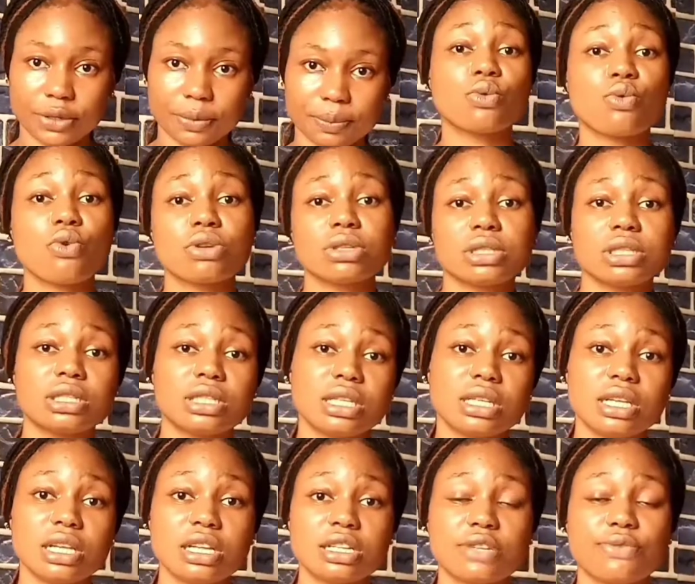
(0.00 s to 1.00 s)
The quantity
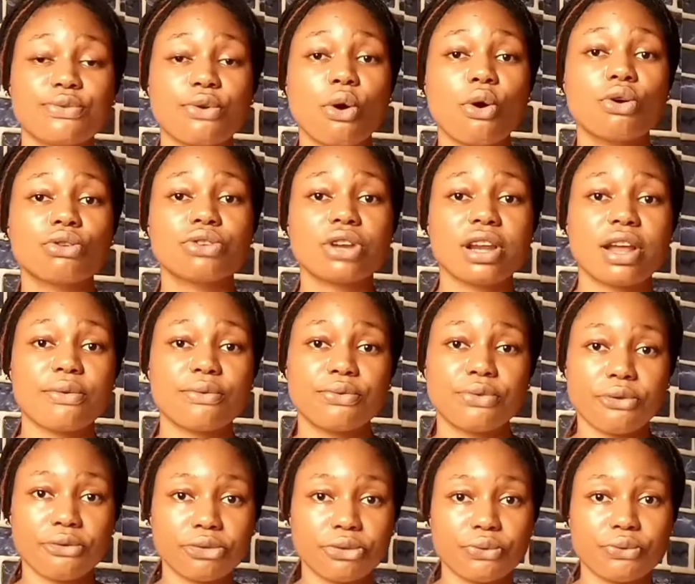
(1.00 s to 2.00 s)
is
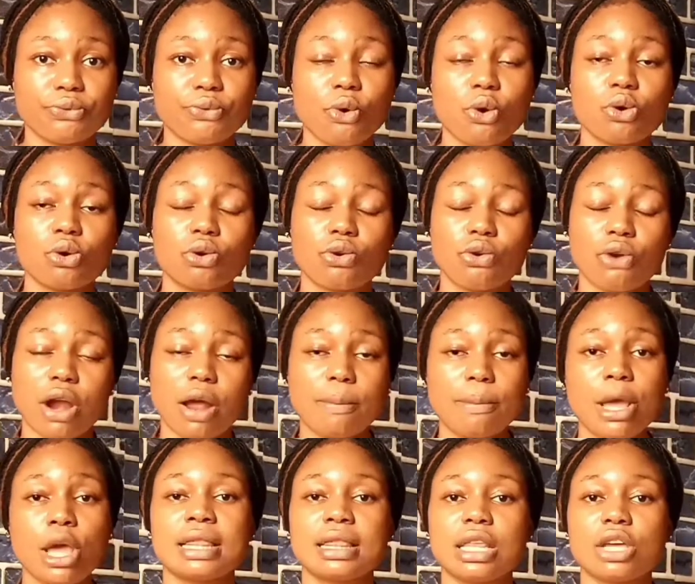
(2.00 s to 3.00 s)
454 gram.
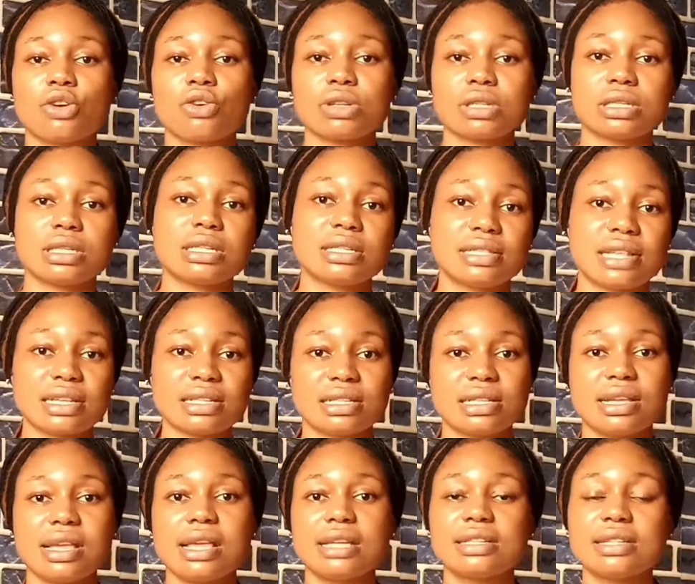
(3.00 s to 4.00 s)
The
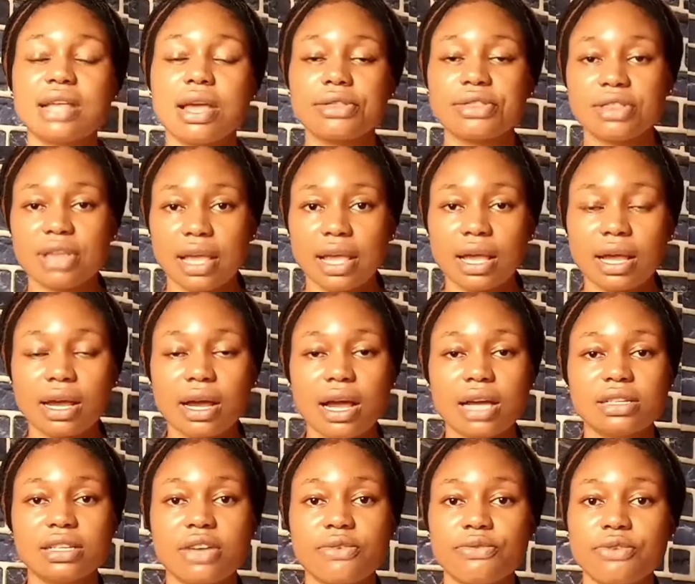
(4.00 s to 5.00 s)
consistency is thick
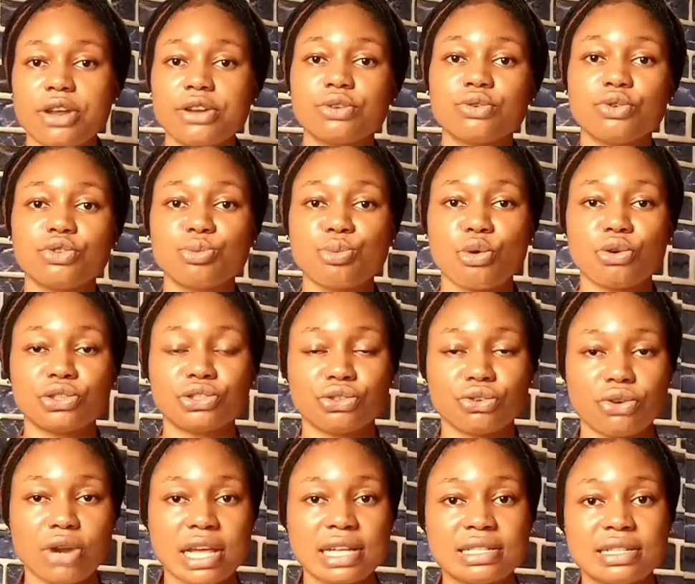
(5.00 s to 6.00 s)
and a very good
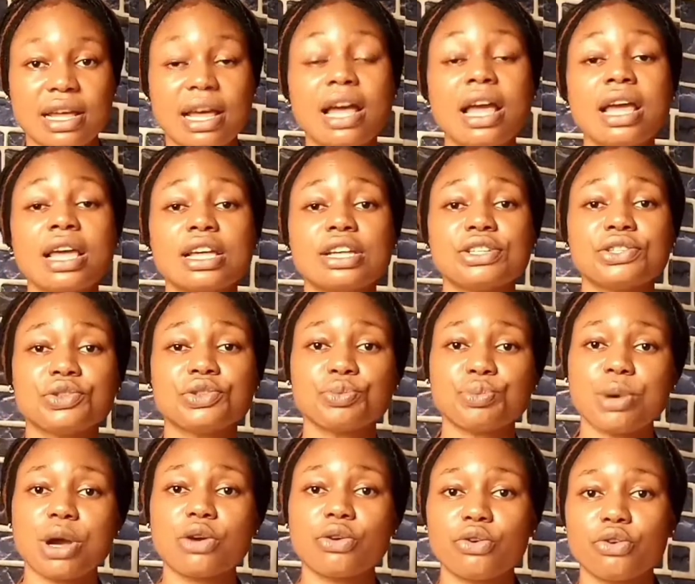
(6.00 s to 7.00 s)
moisturizer. It's
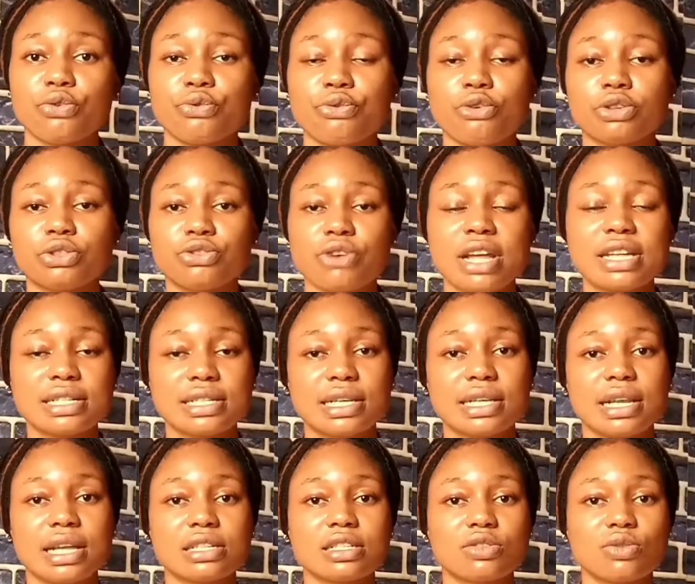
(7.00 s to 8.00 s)
super good for dry skin
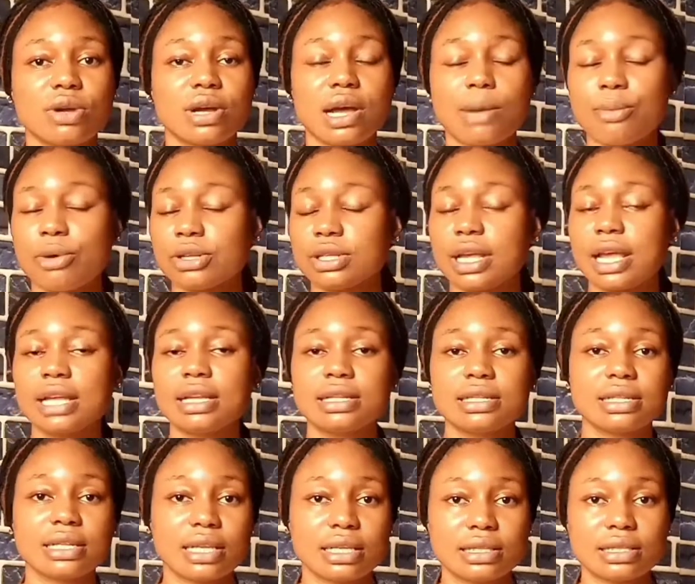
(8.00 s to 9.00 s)
as well, but any
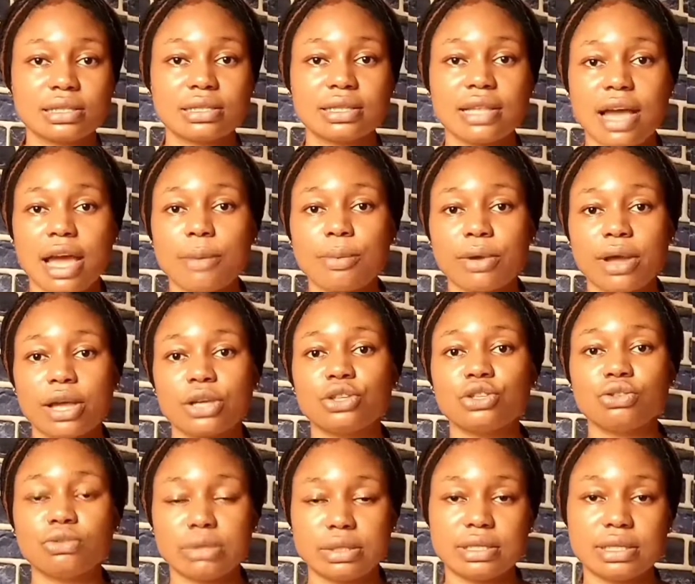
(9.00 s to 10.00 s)
skin type can
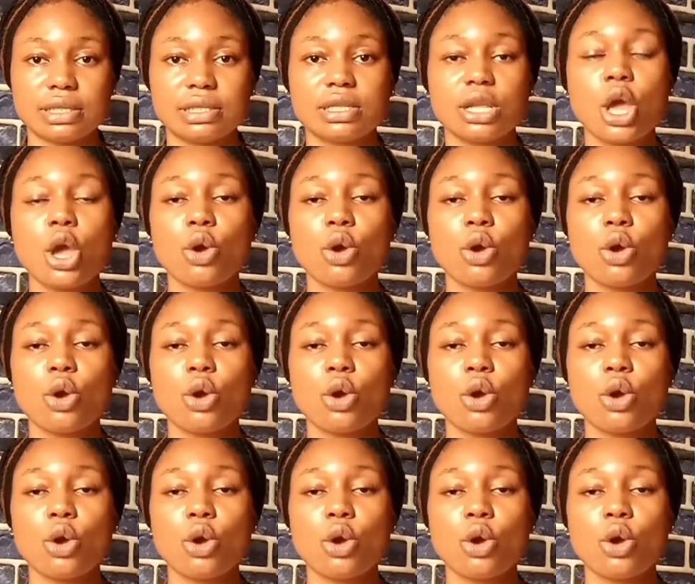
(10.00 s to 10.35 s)
use it.